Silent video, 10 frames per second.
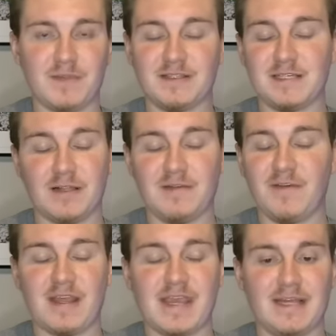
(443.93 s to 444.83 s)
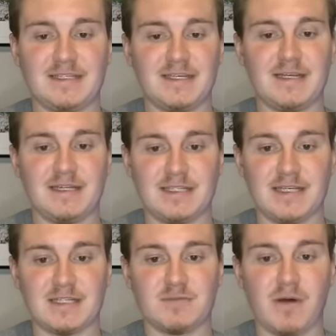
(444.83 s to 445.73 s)
Until he vacates it, it's
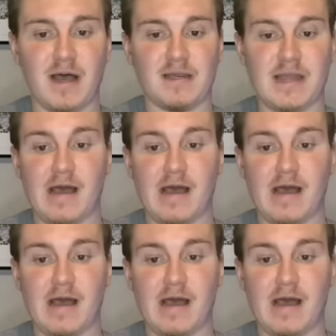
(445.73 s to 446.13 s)
his spot.